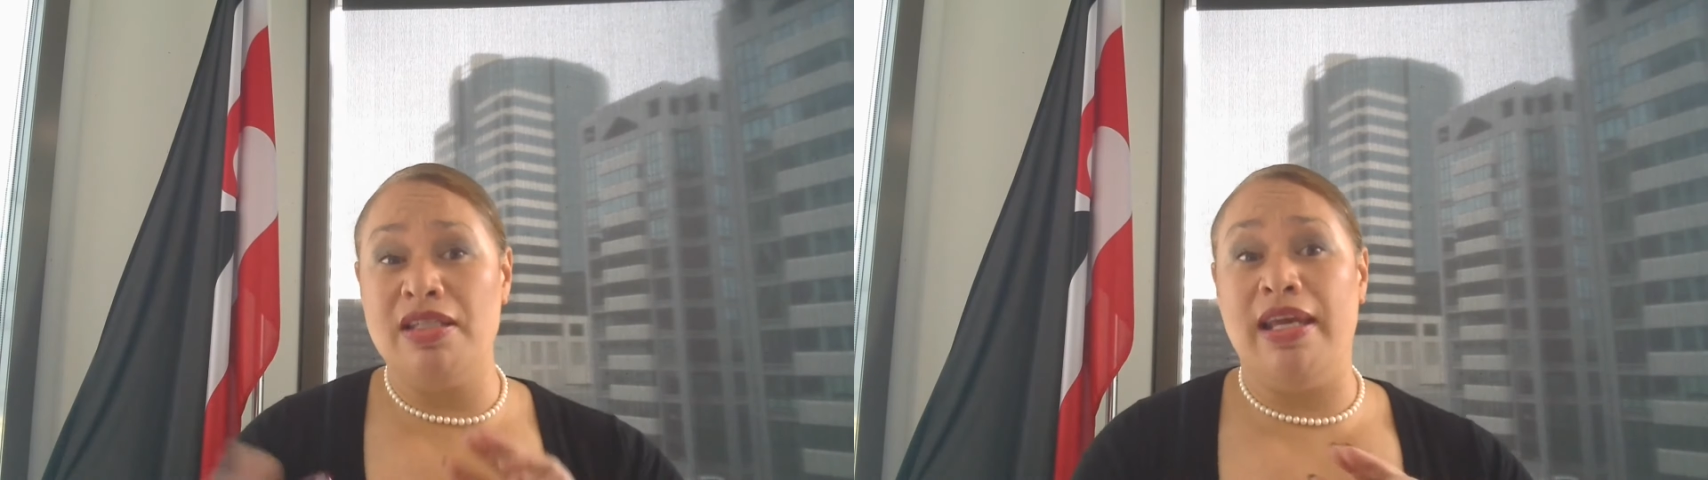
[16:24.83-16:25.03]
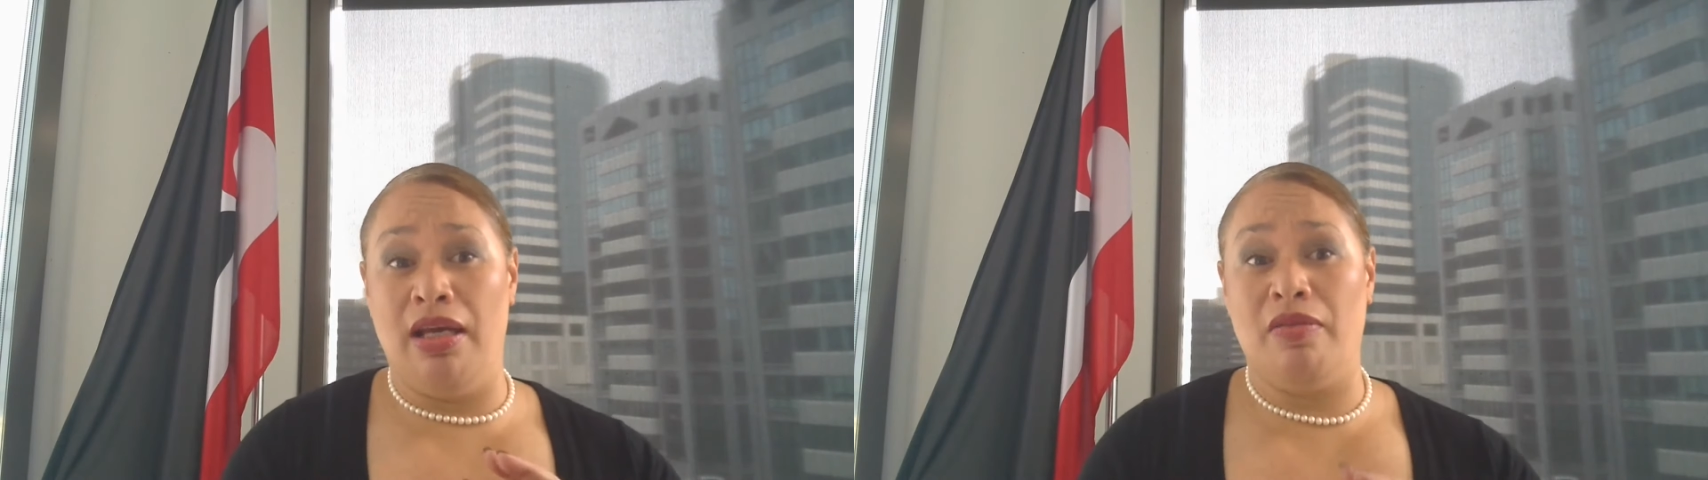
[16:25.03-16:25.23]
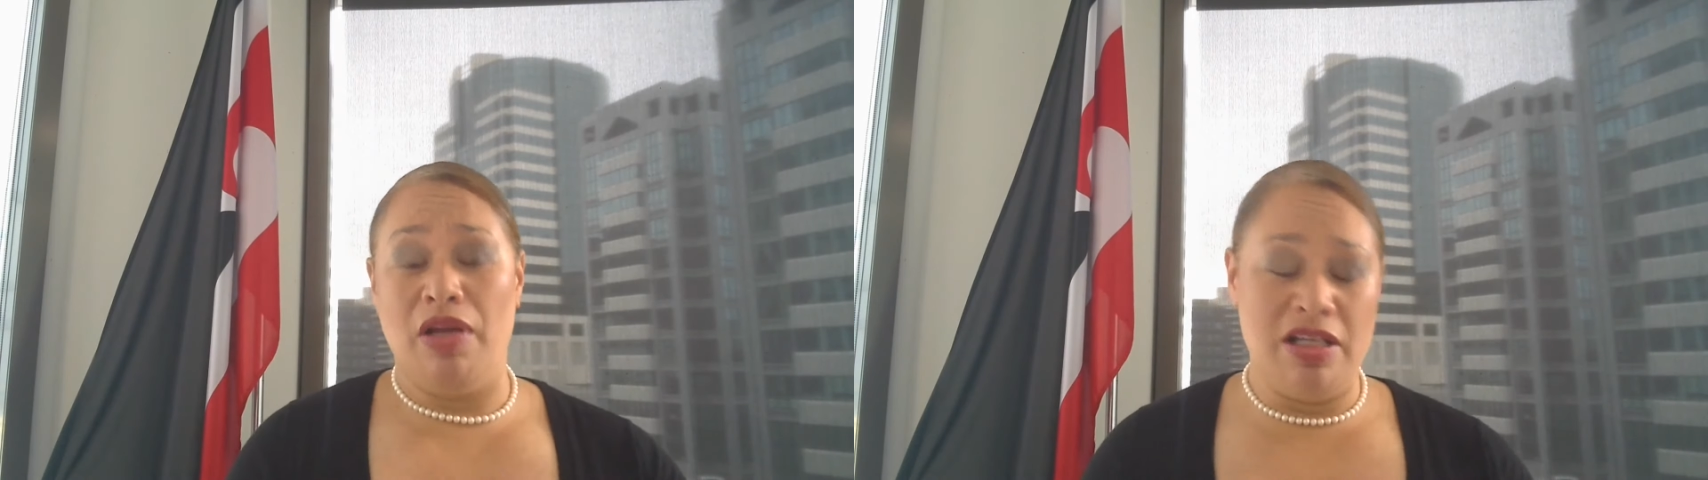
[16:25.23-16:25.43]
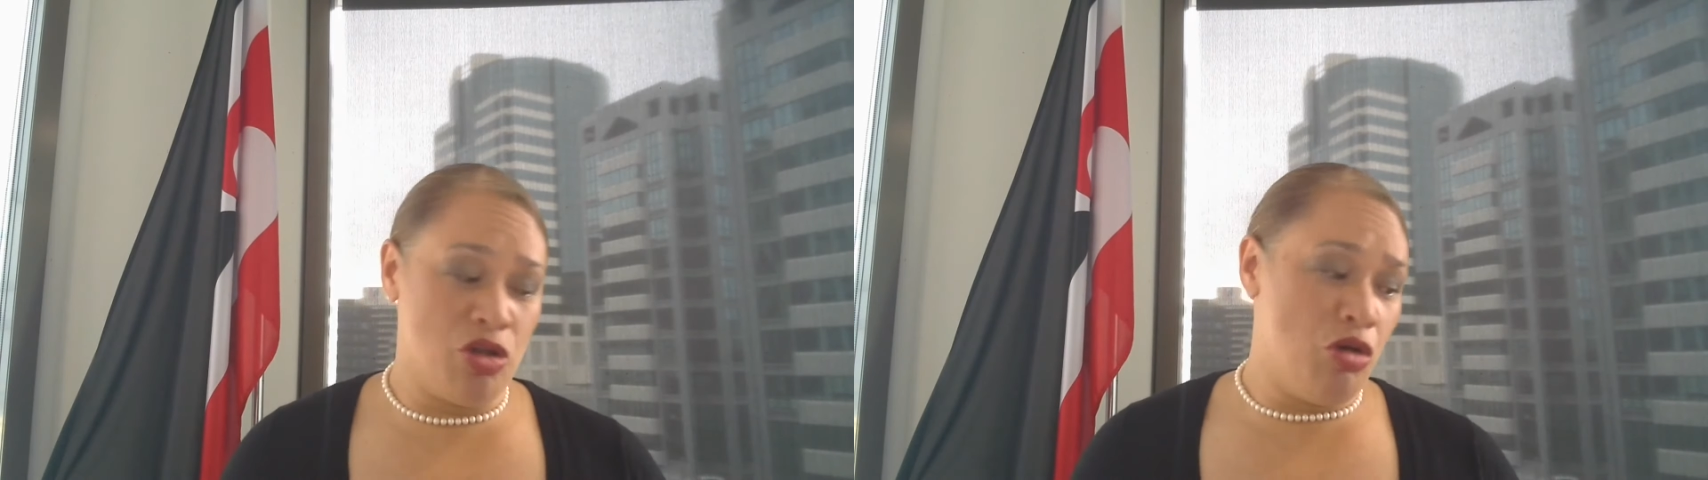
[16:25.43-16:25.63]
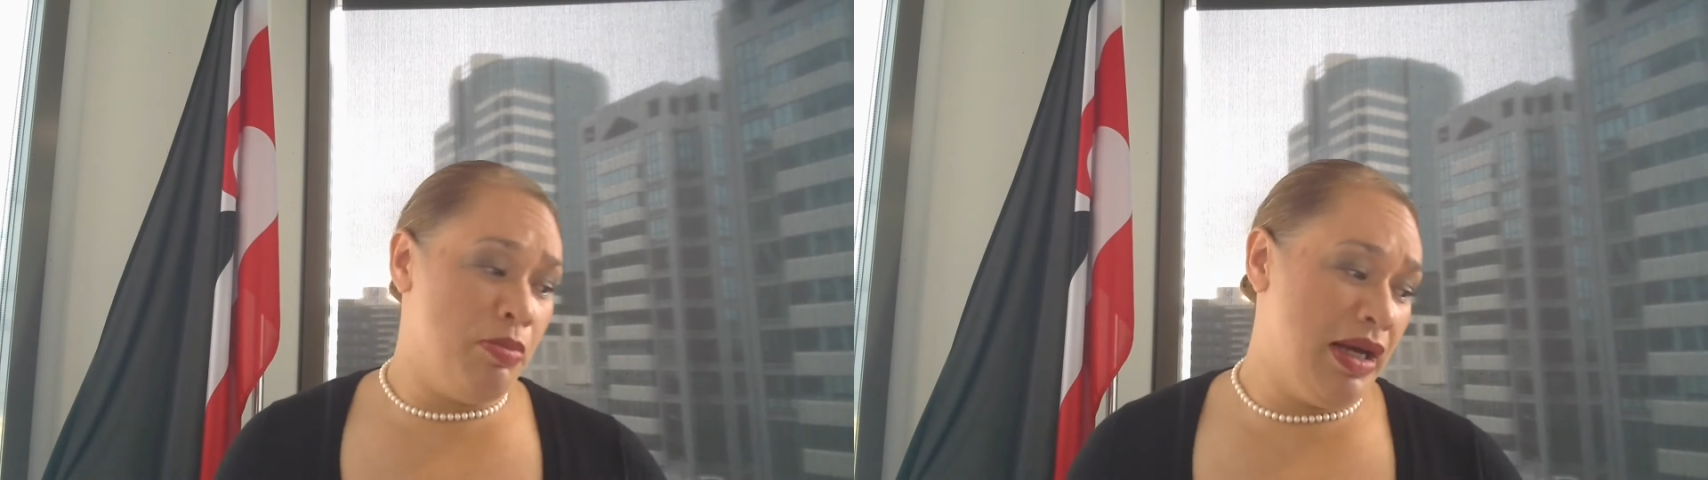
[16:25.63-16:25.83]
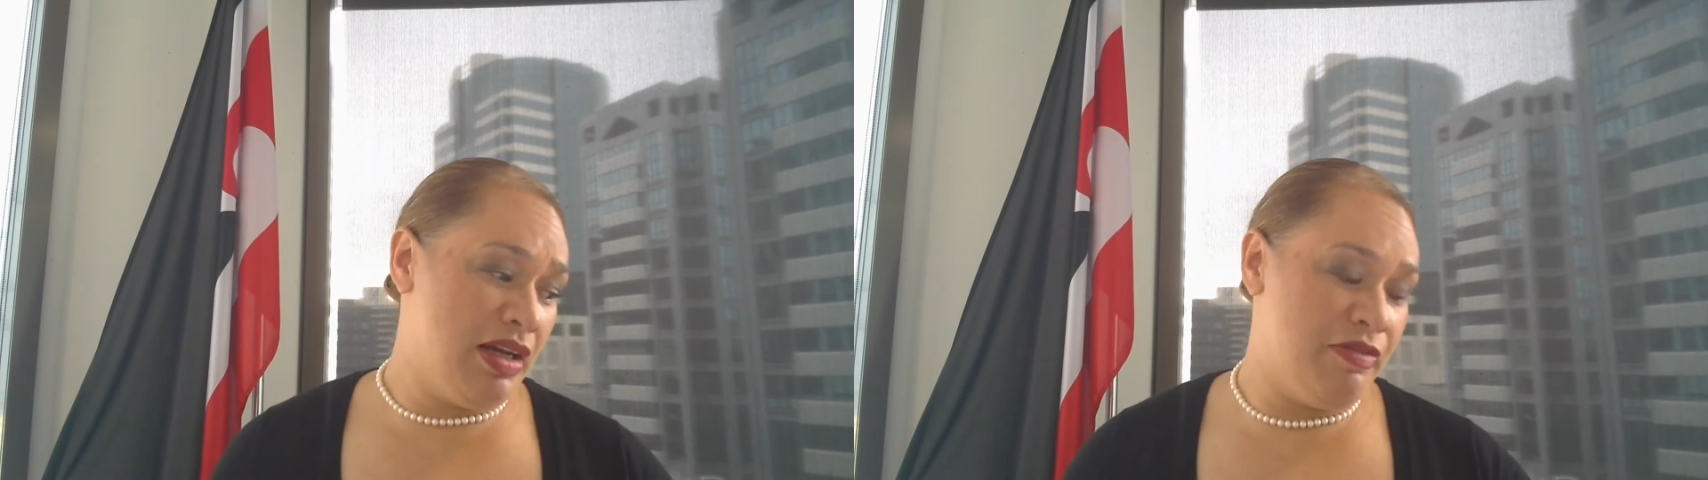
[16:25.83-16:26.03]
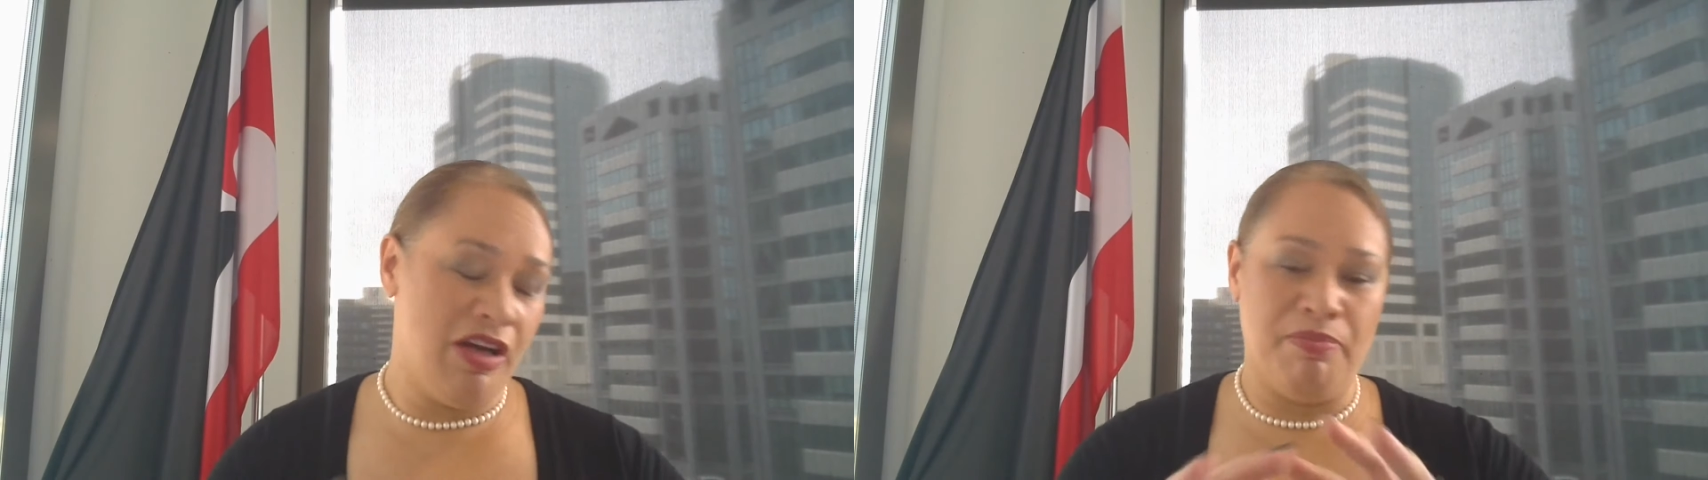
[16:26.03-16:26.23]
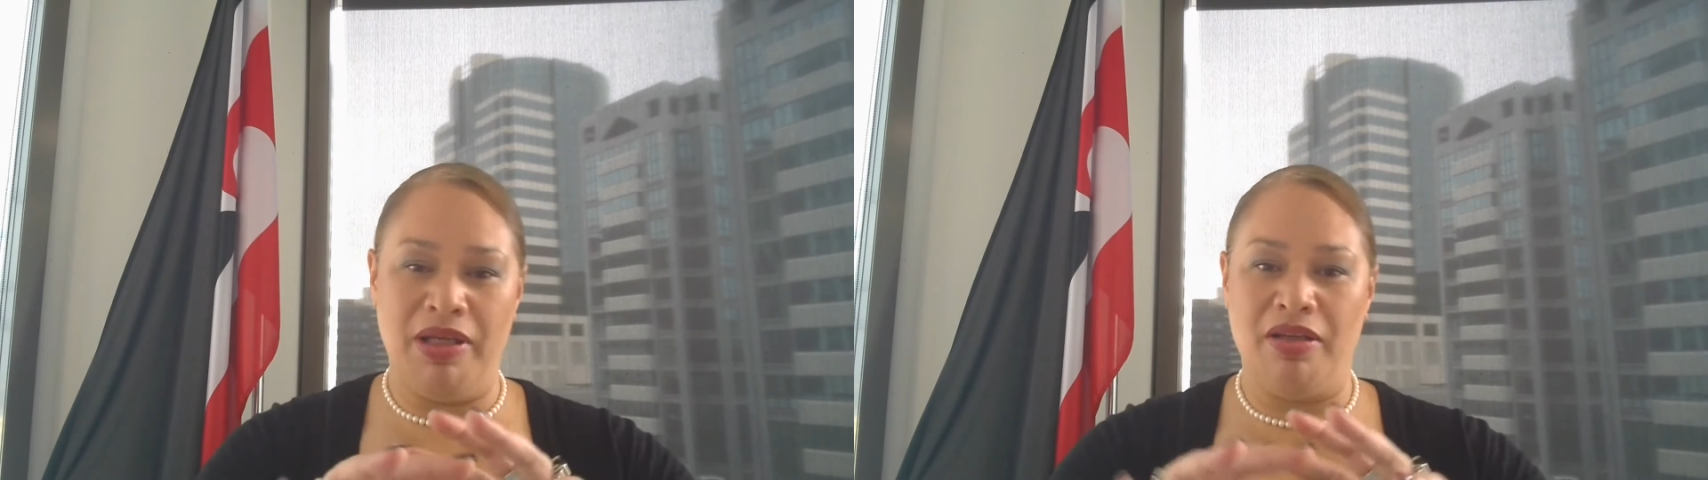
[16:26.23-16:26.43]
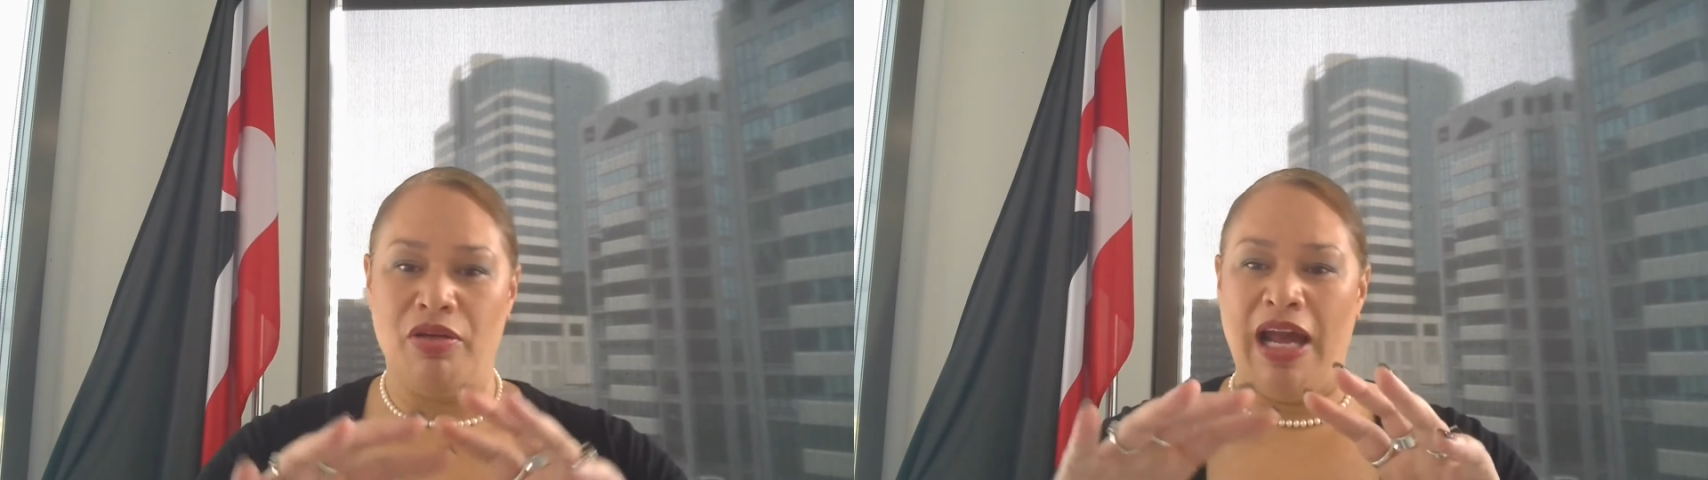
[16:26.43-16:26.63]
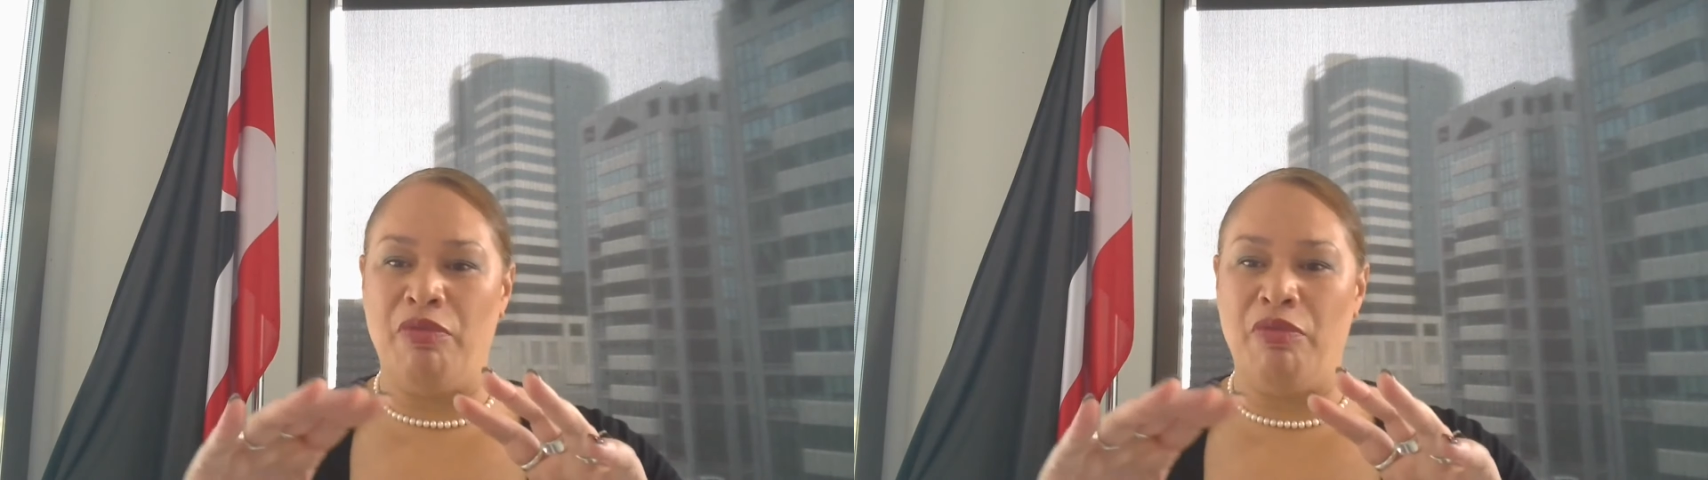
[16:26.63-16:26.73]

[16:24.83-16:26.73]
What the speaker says: Yeah, it's all part of our big.